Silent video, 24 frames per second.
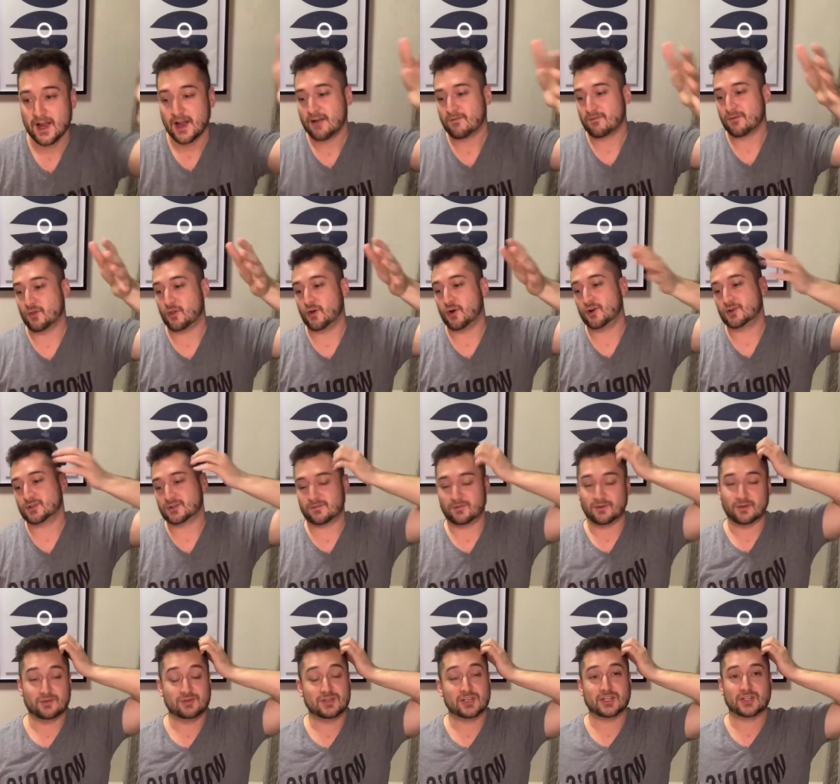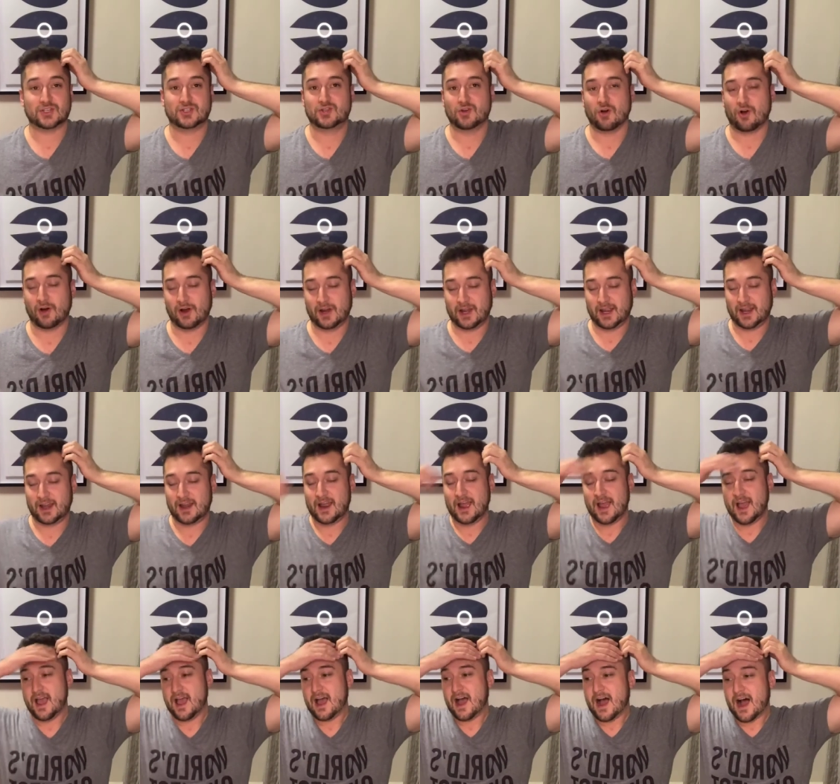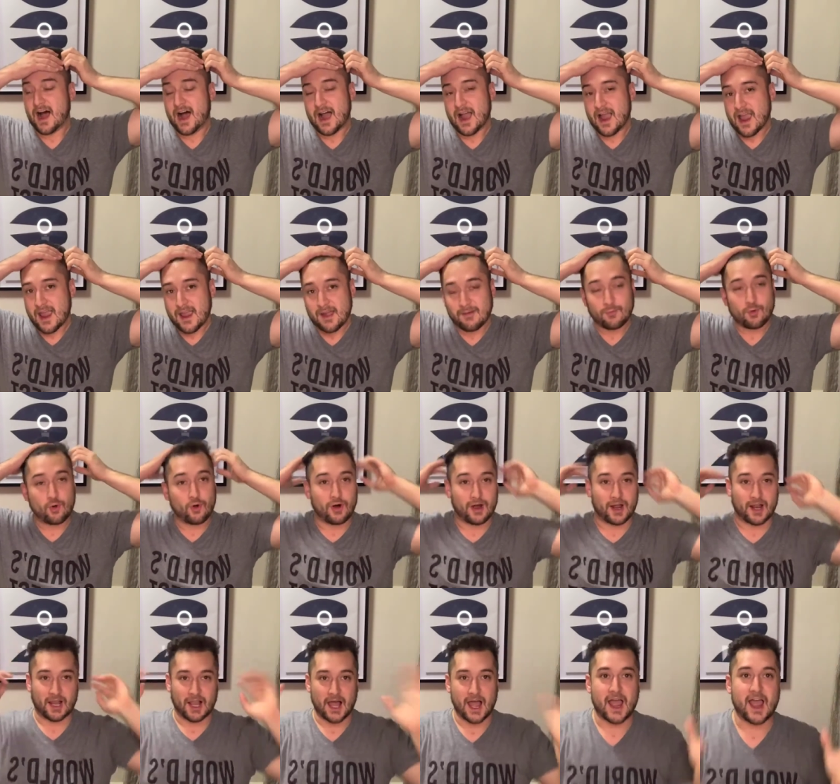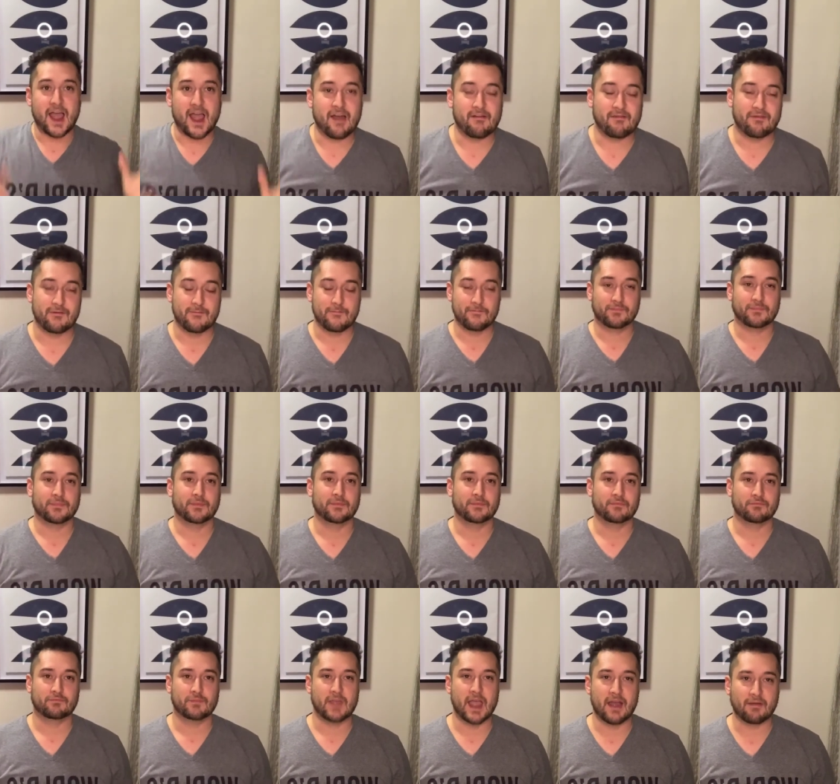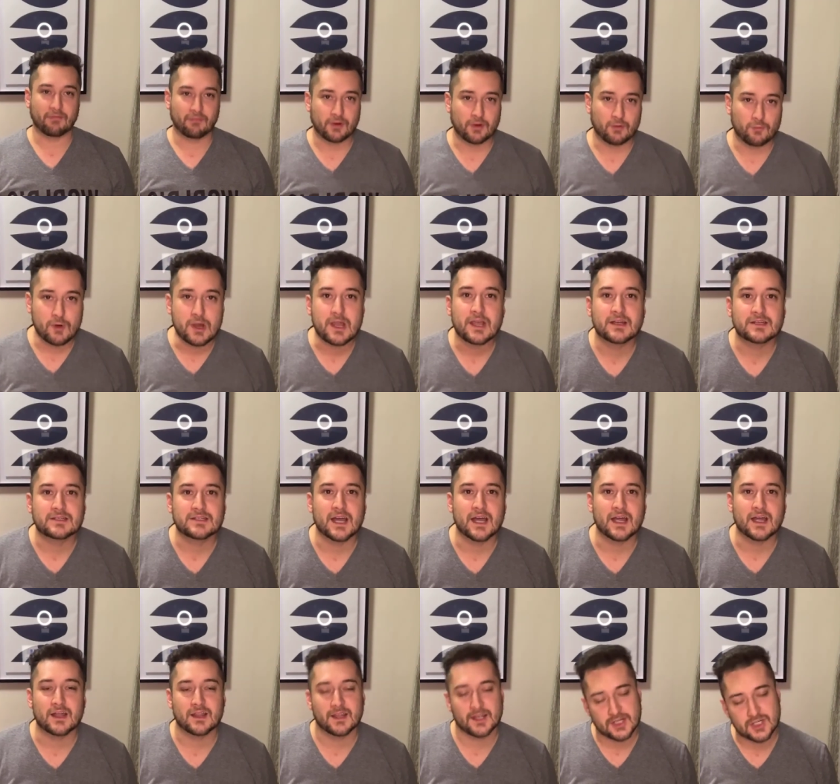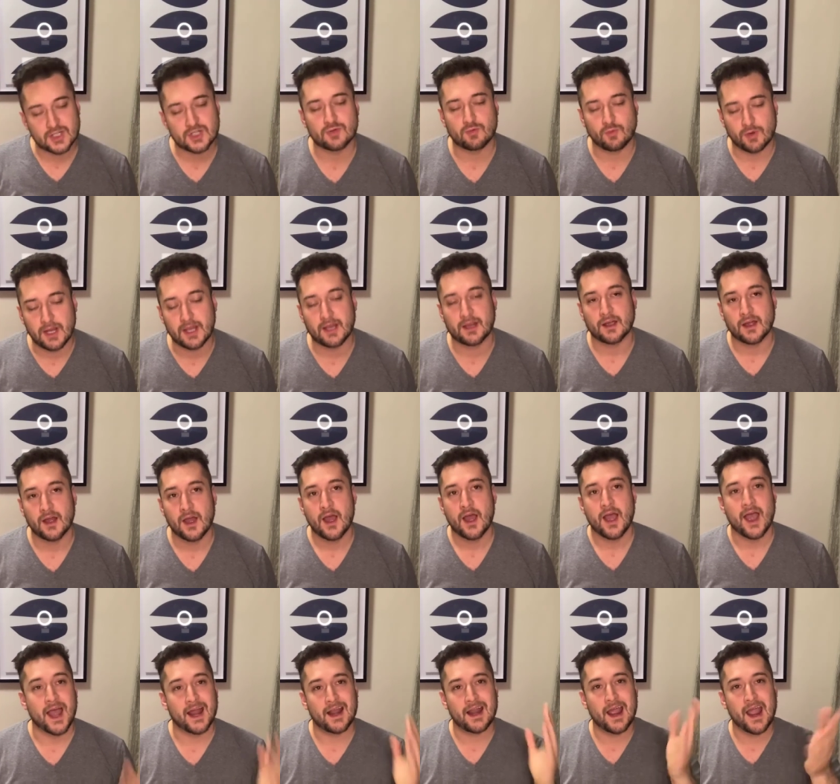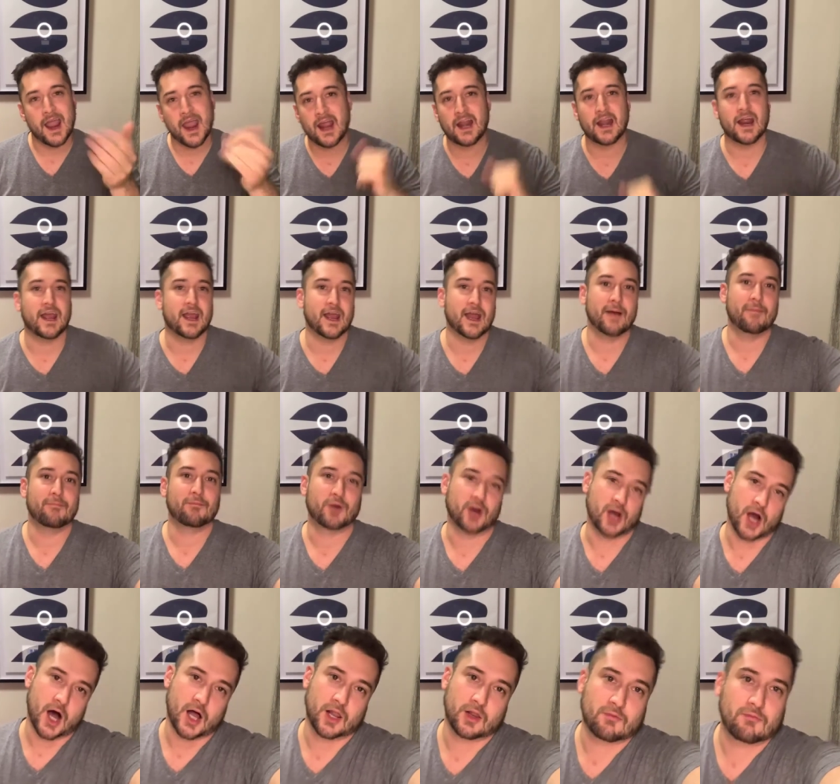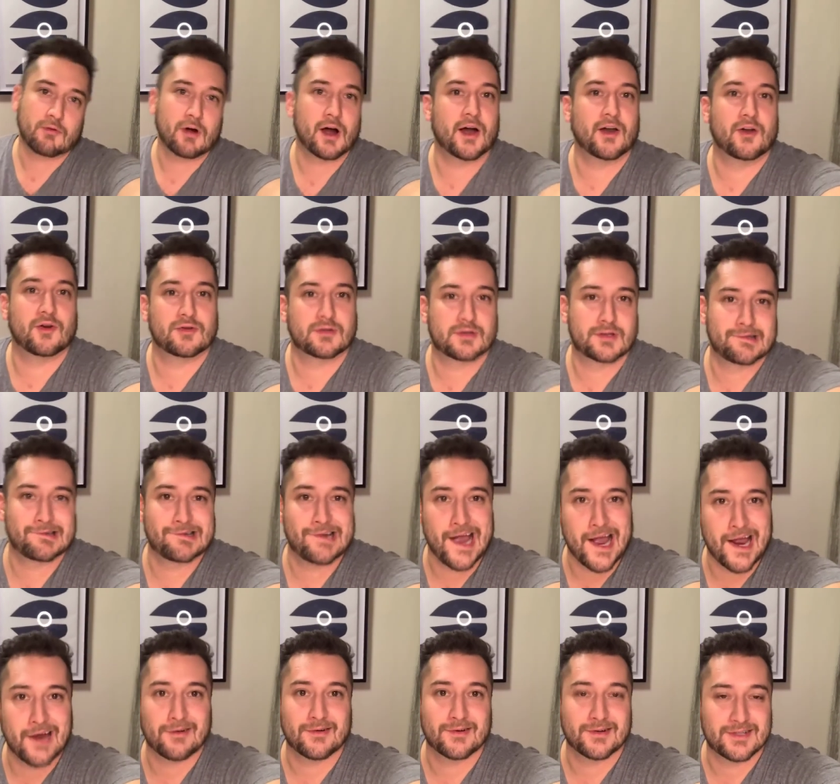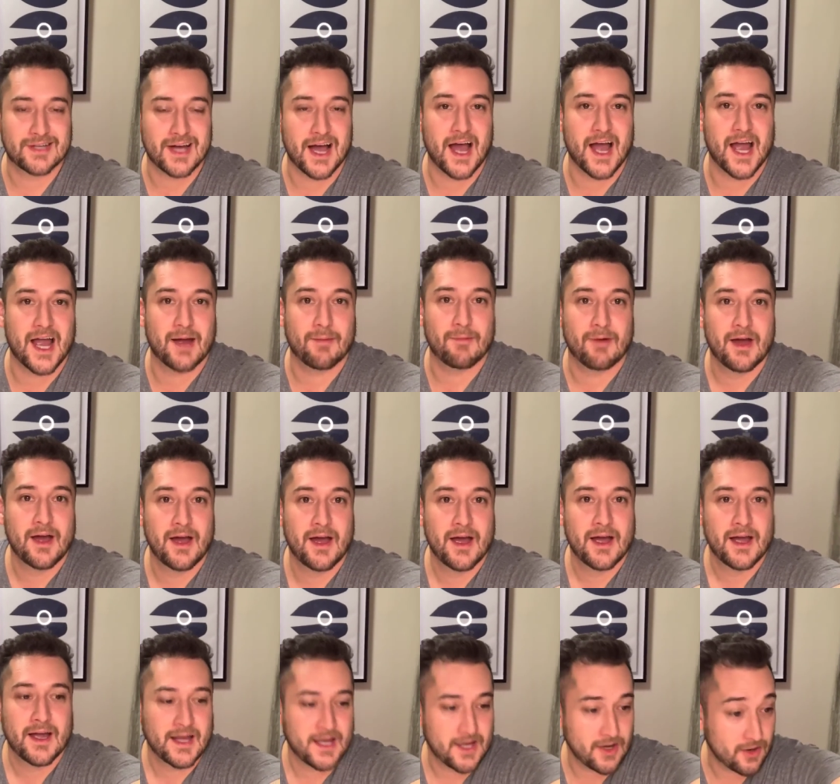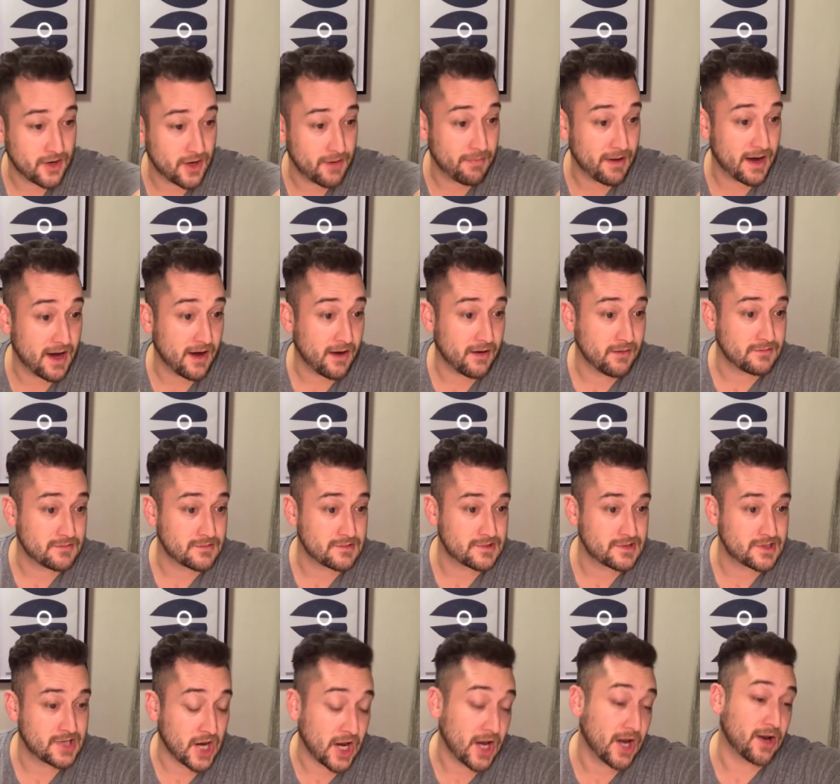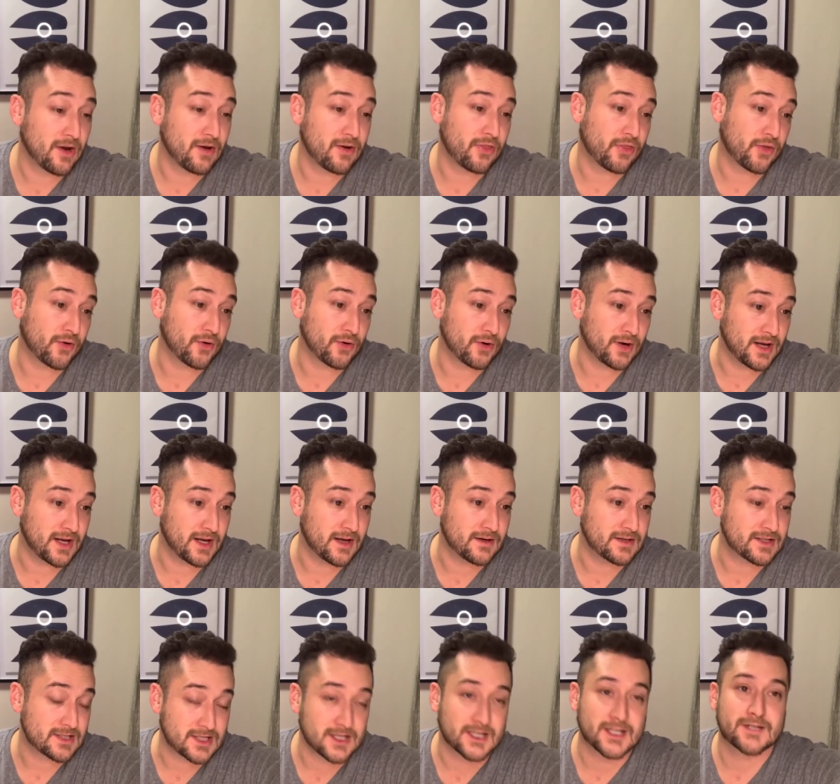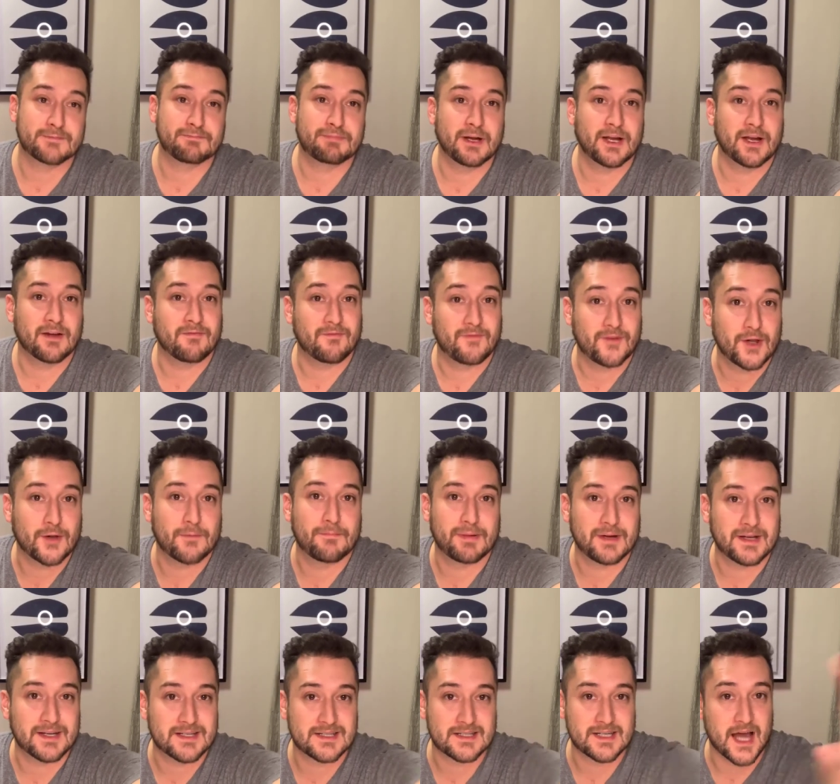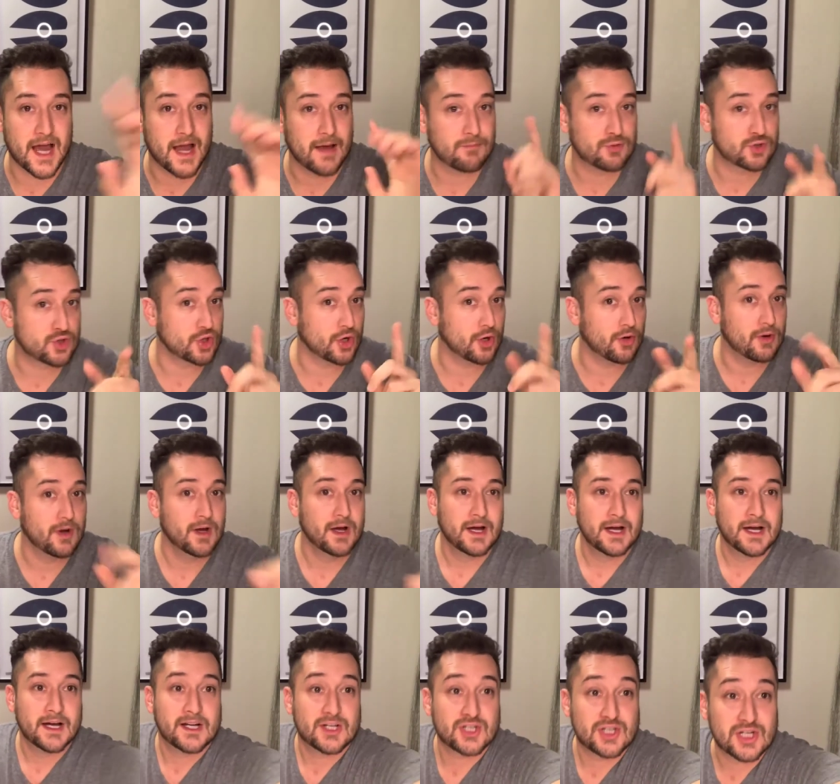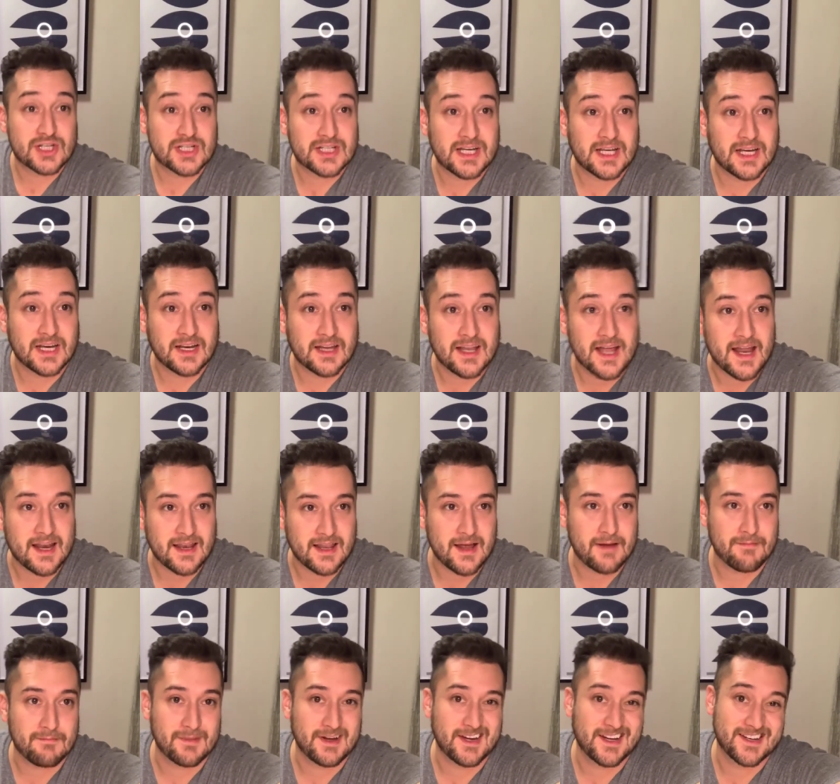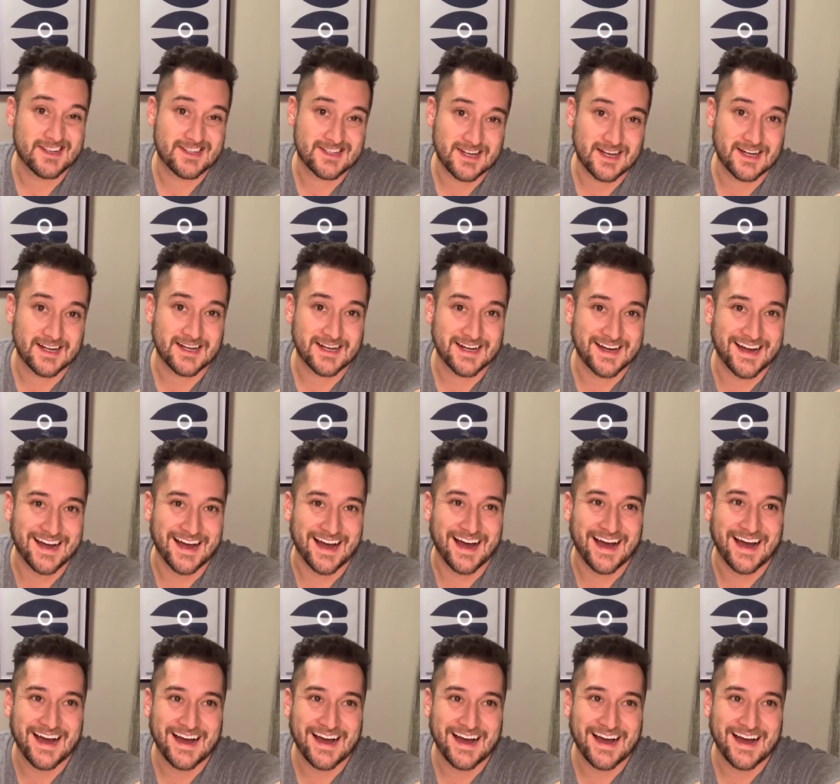For those of you just joining, I am going live every weekday this week at 8 a.m. Colorado Standard Time here at about 10:30, 6 p.m. Philippines time. So, just kidding. That that means uh,